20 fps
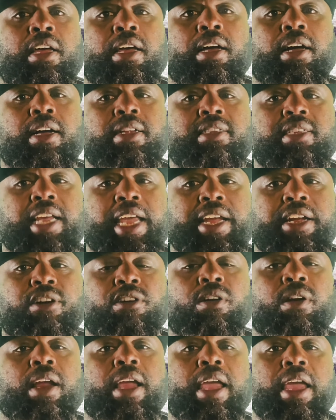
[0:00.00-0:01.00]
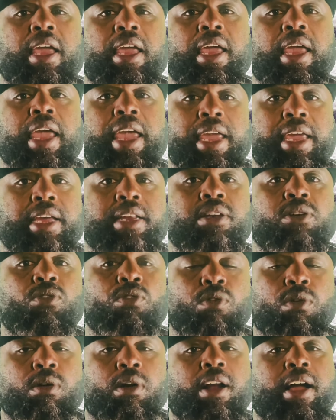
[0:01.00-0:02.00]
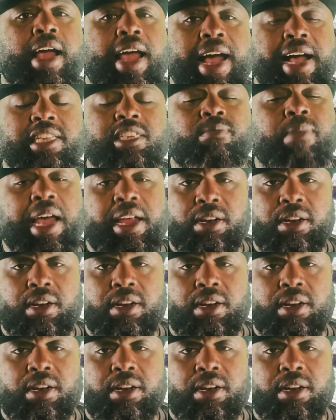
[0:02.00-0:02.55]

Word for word: a tanker and or a hazmat